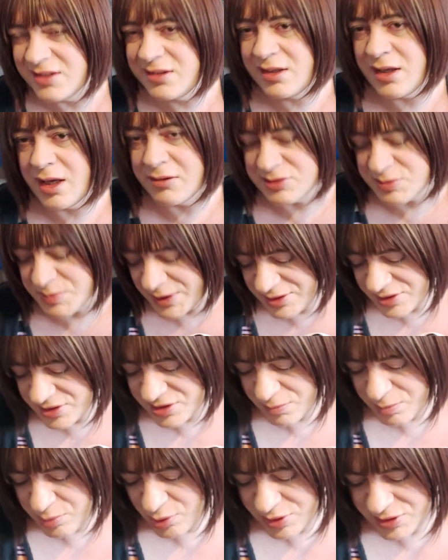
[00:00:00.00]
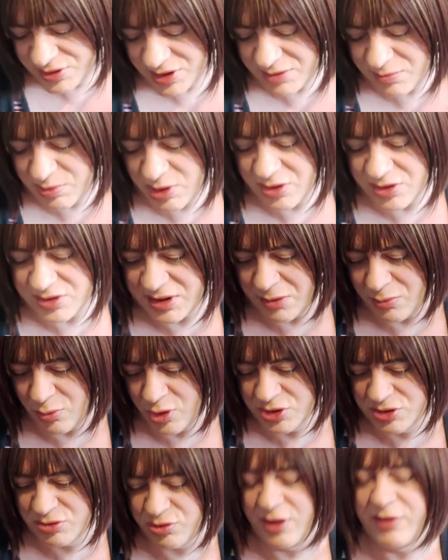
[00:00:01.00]
I was a bit disappointed because it
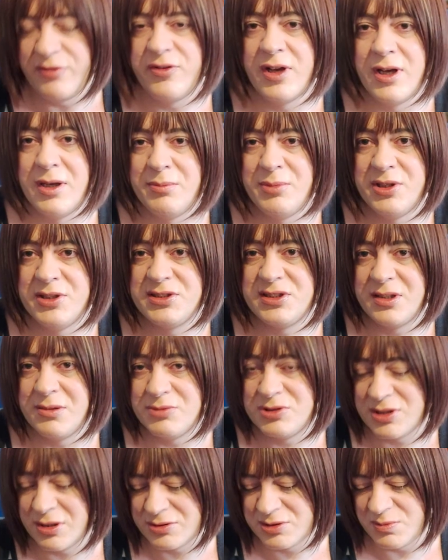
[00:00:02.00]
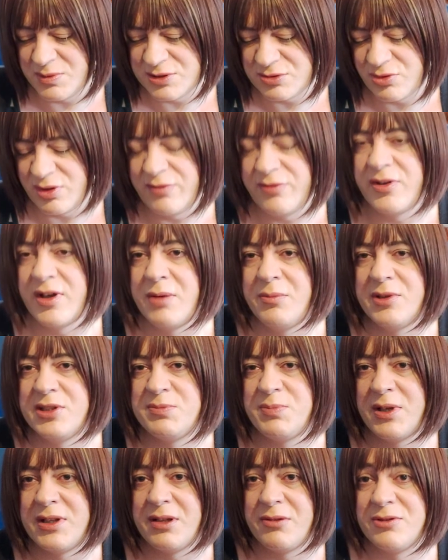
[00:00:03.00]
was refurbished, and it sold to me as refurbished,
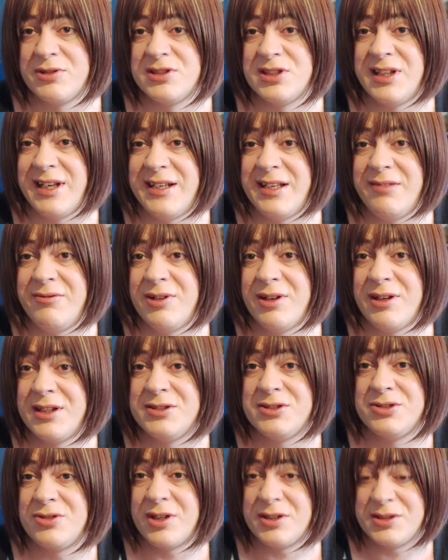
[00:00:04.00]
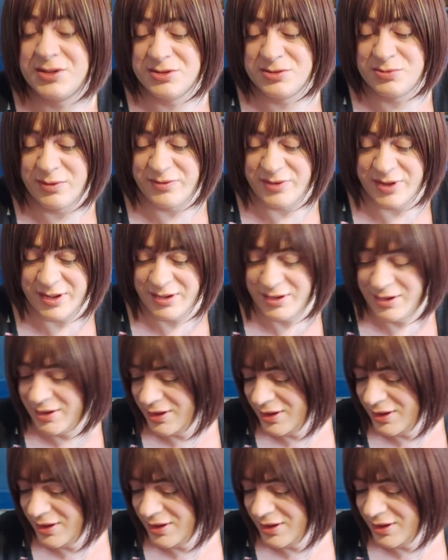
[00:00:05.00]
but there wasn't any real instructions with it.